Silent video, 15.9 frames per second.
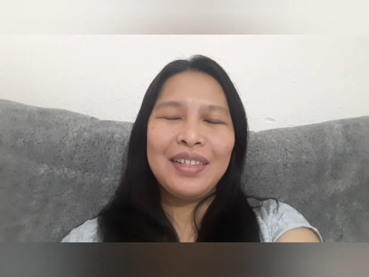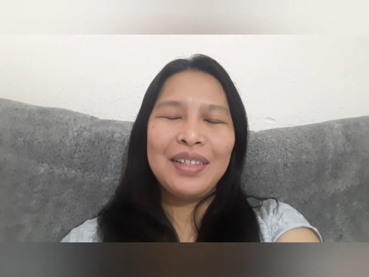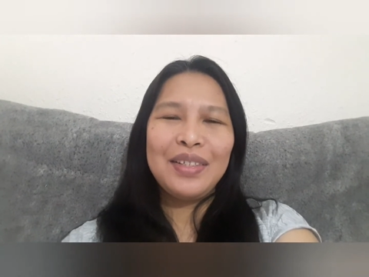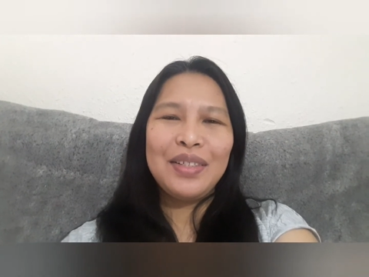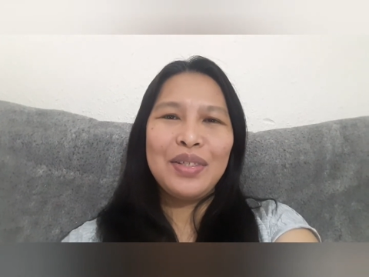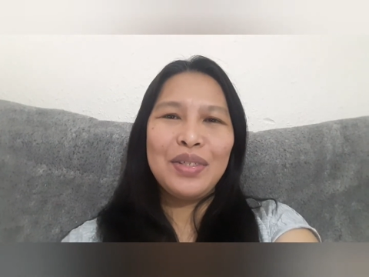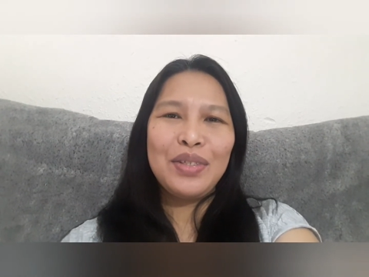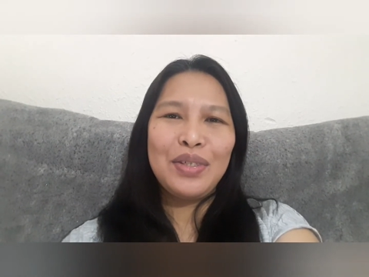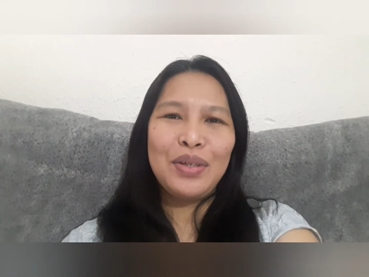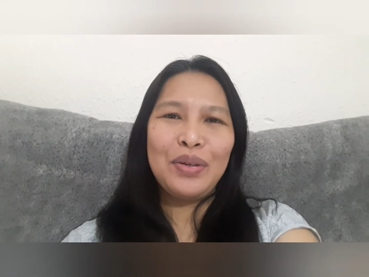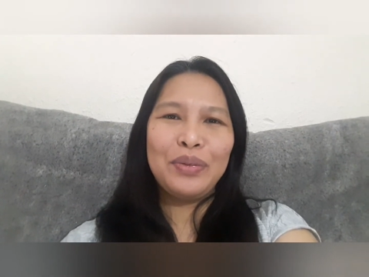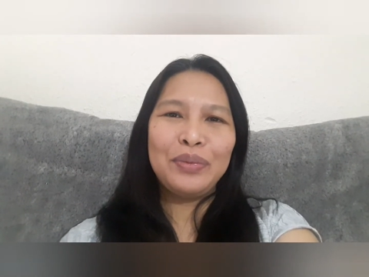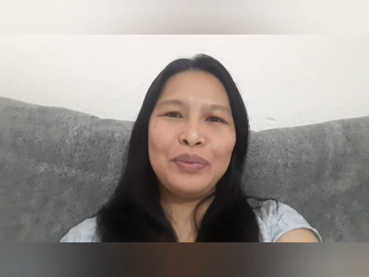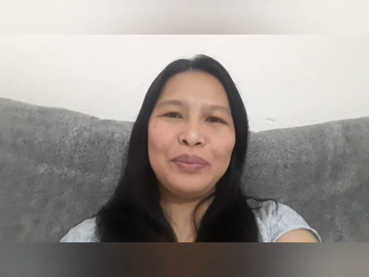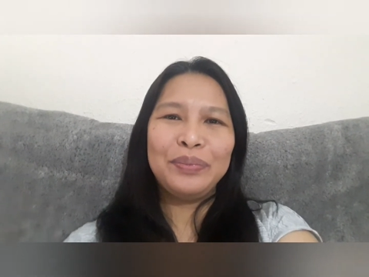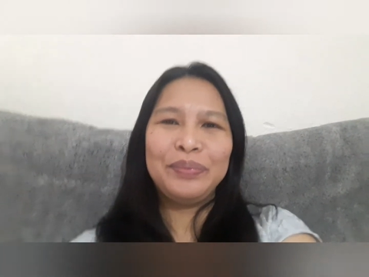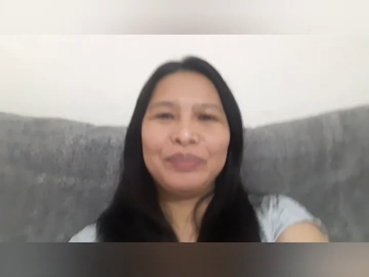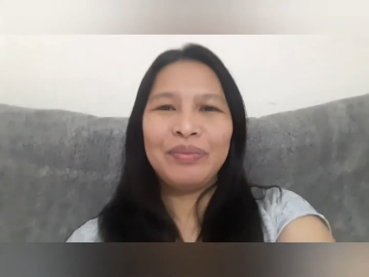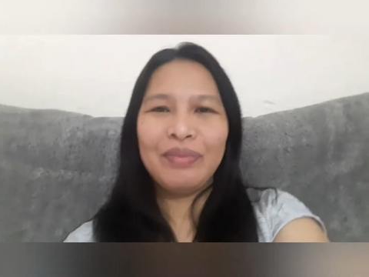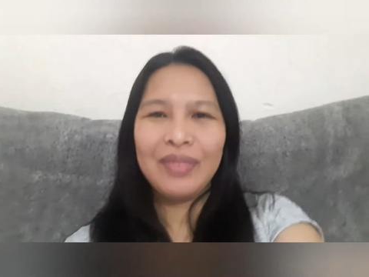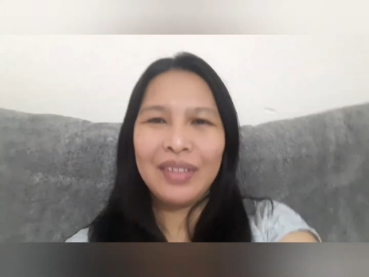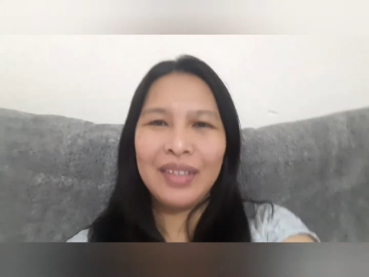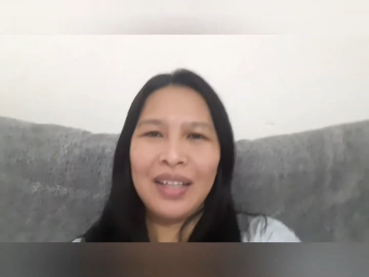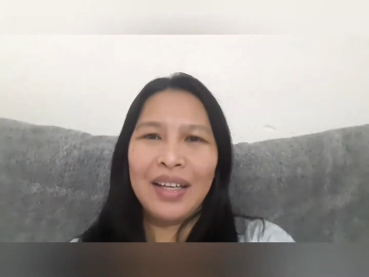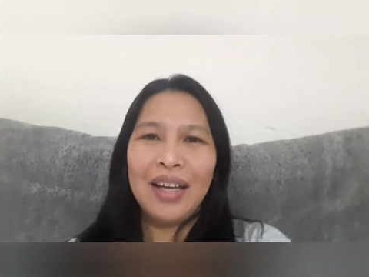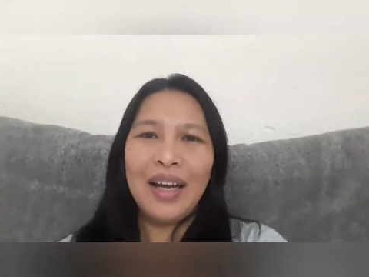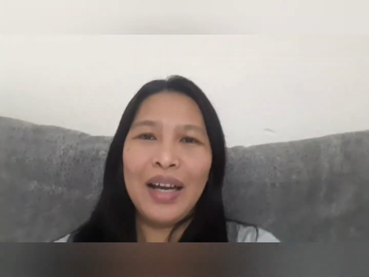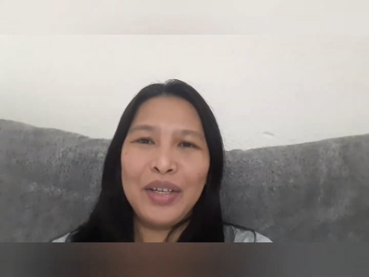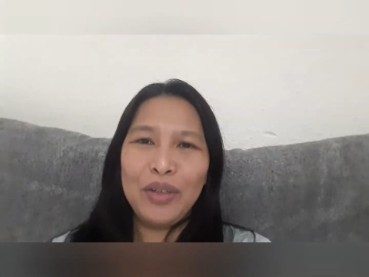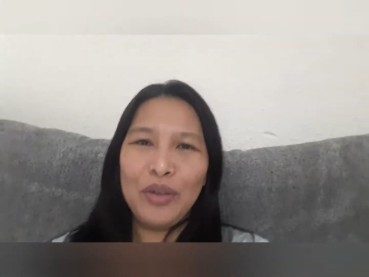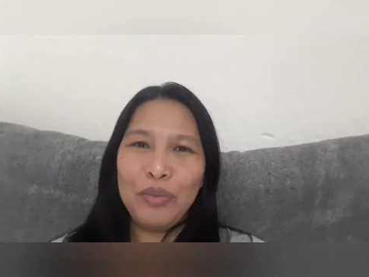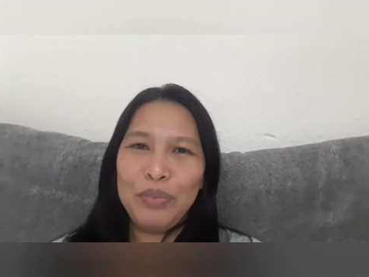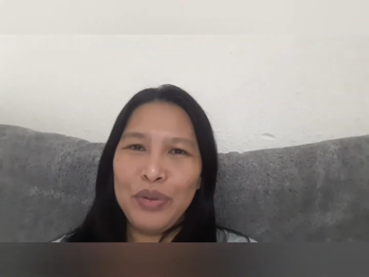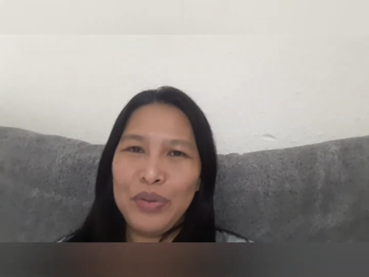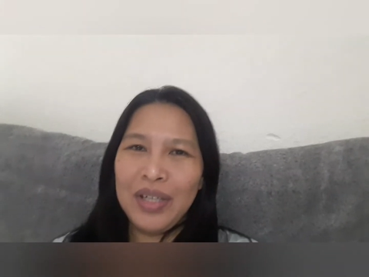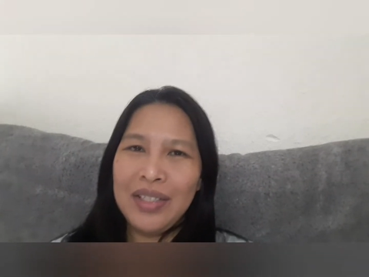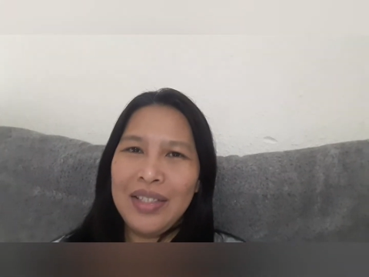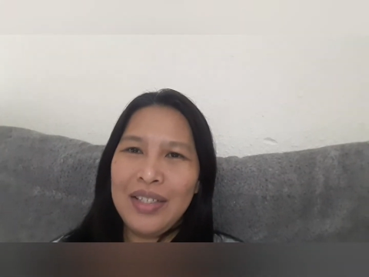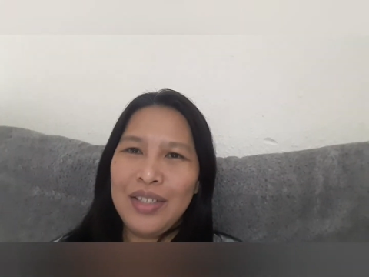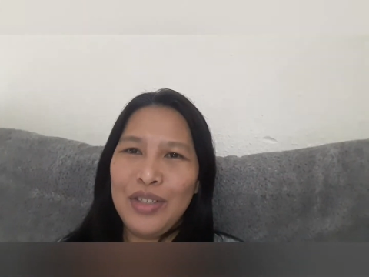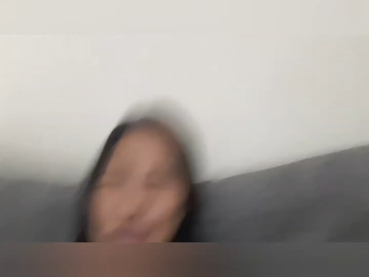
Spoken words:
So I hope you guys enjoy